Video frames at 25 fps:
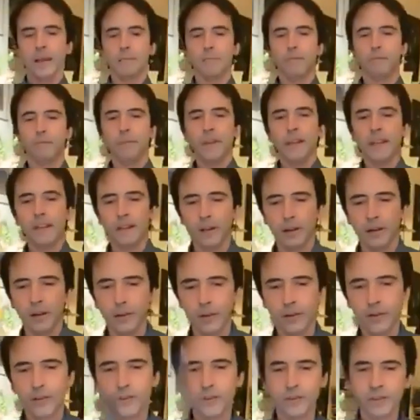
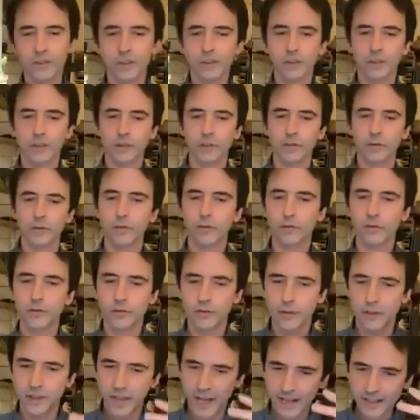Because
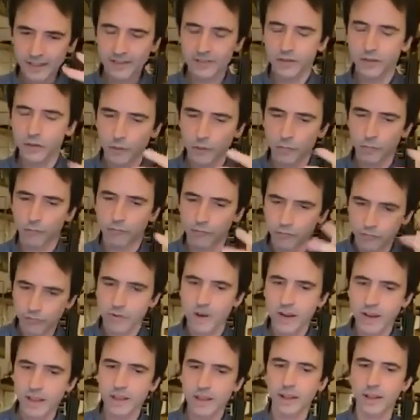that's the
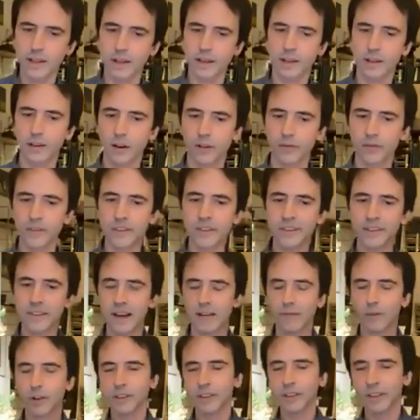breathing of this
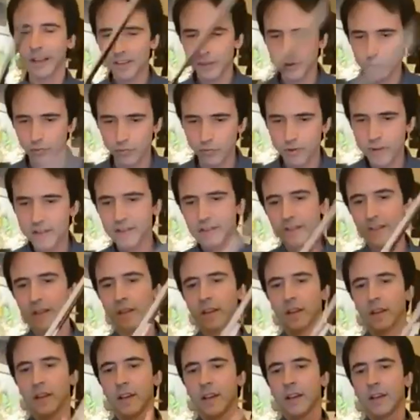gavotte, and the risk,
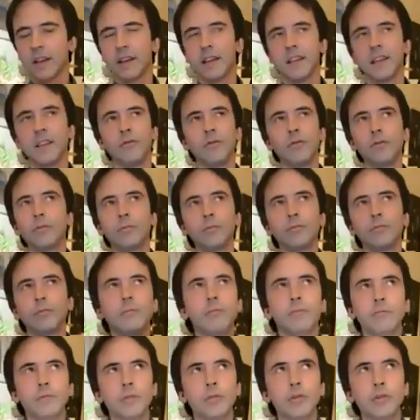if you
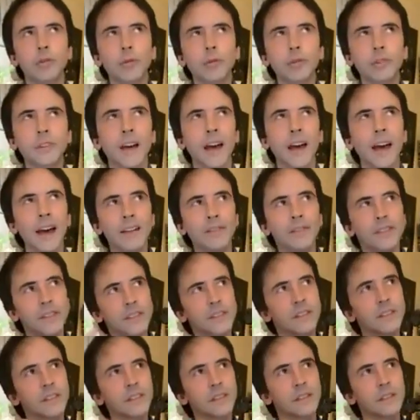don't have
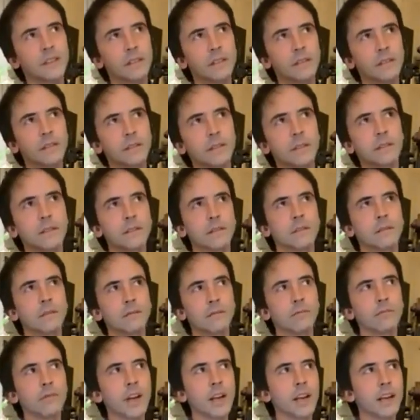this
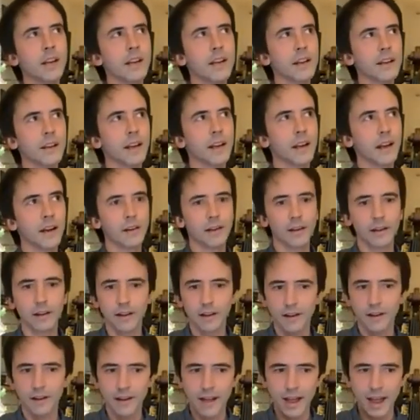really
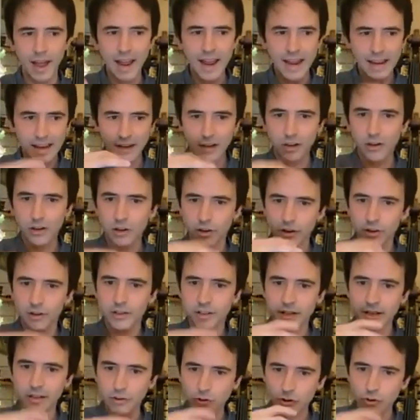anchored
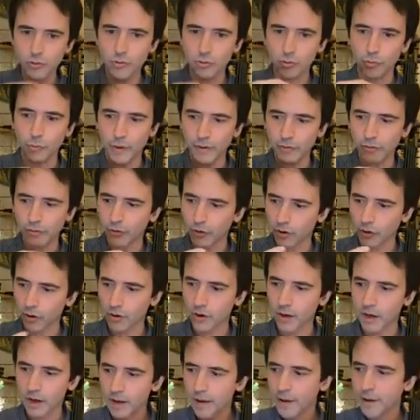in you
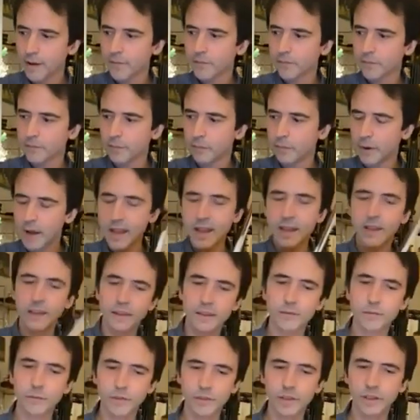before playing
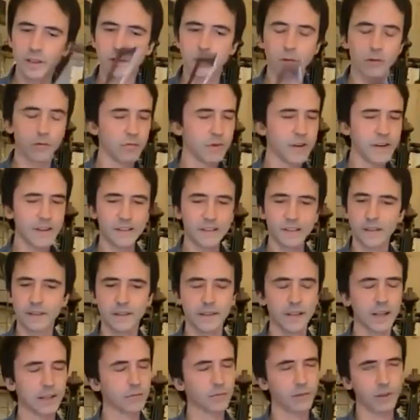this music, the risk is
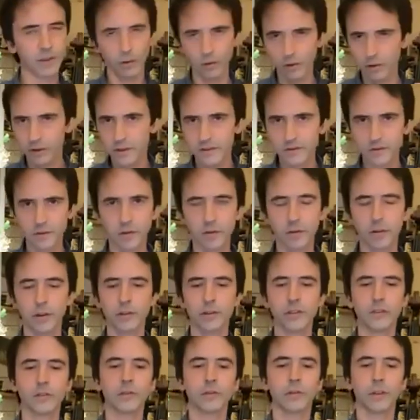that with all this
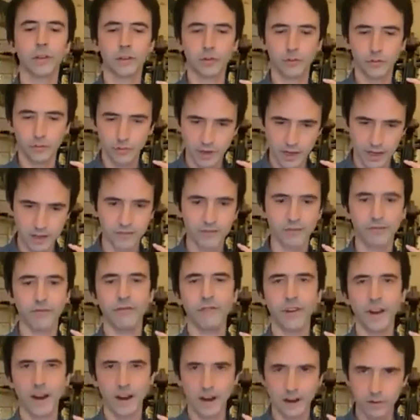chord is going to get
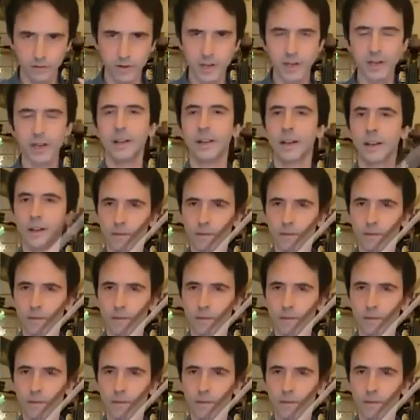very